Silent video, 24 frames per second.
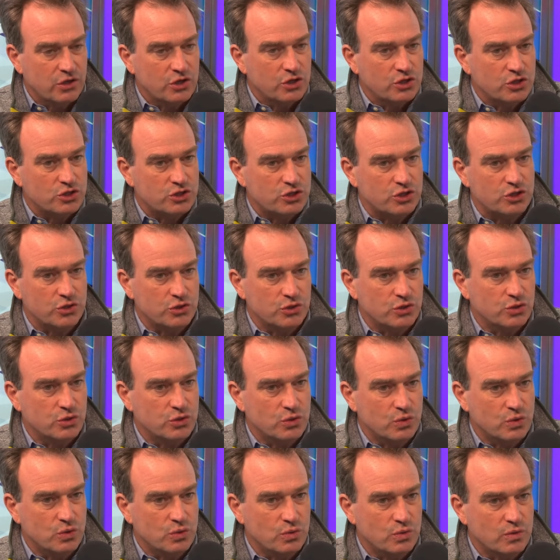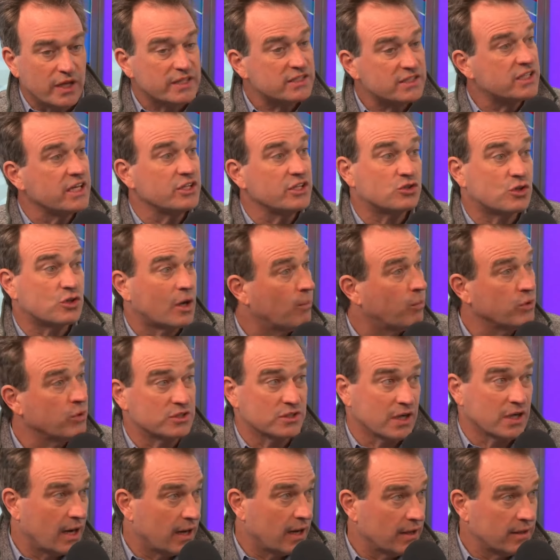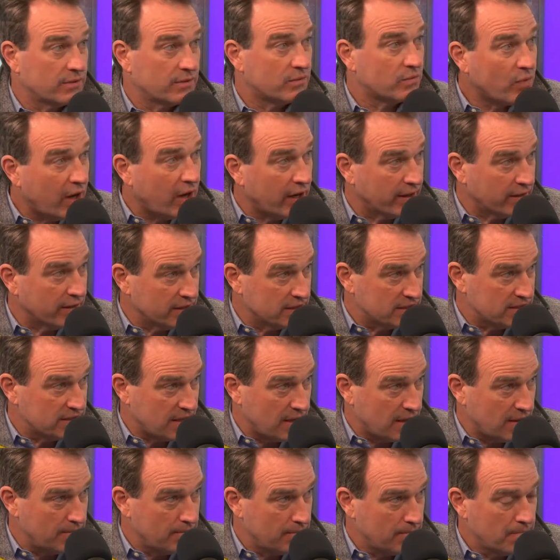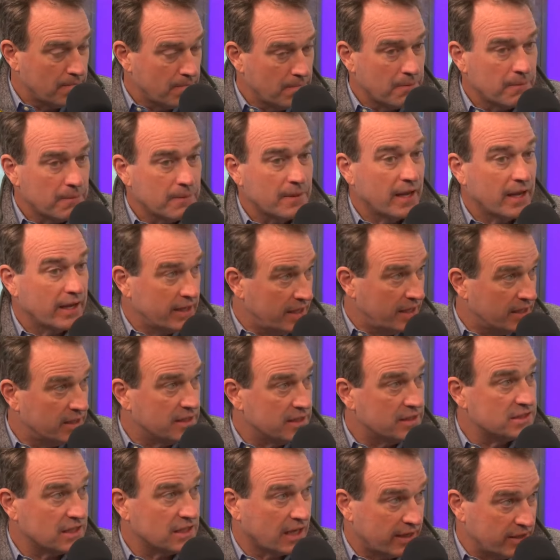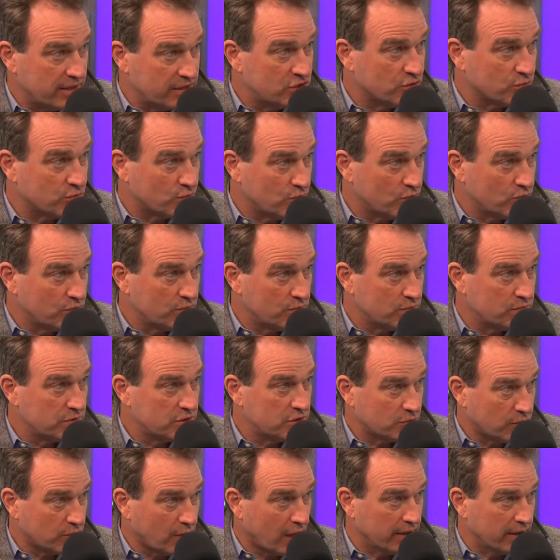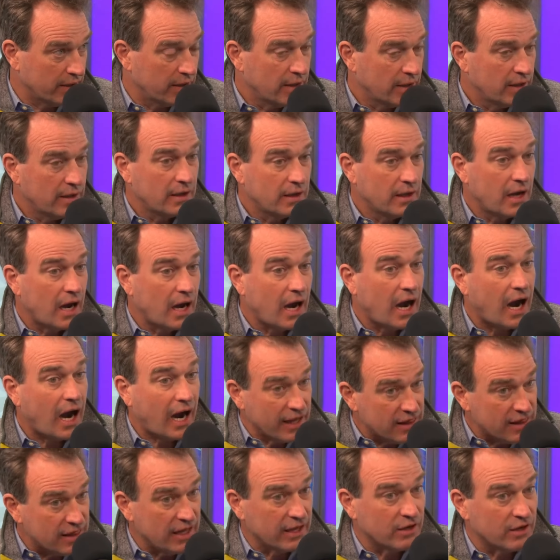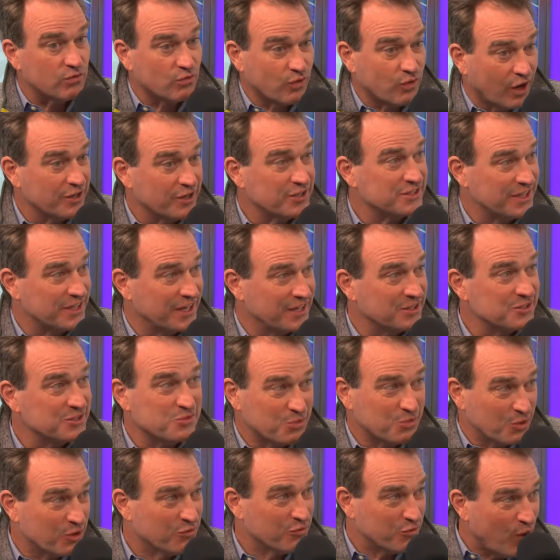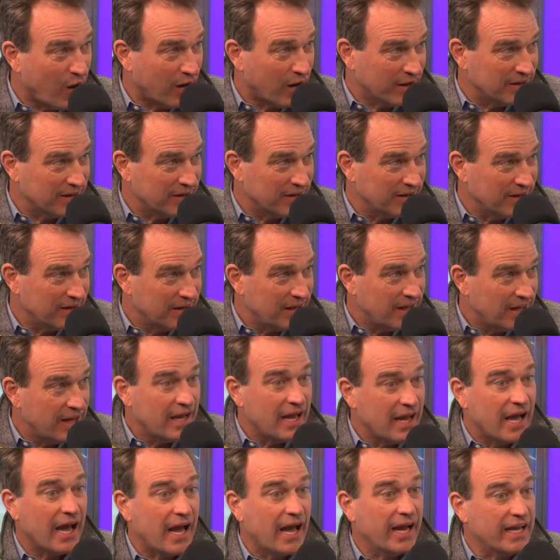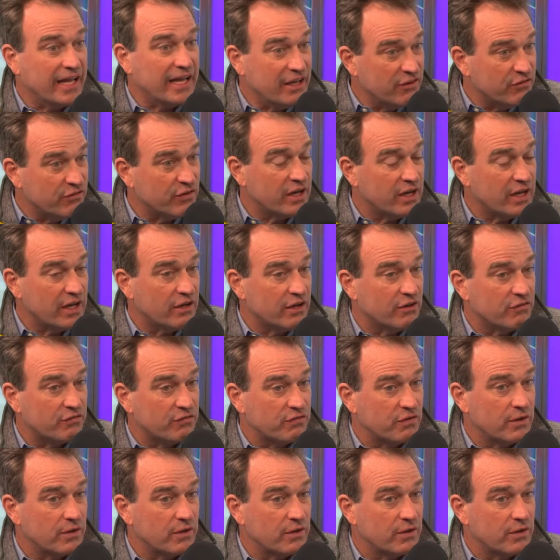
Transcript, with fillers: to, let's say Trump was not running this time, and he had decided to to run, I think Ron DeSantis would have won. Interesting. Even if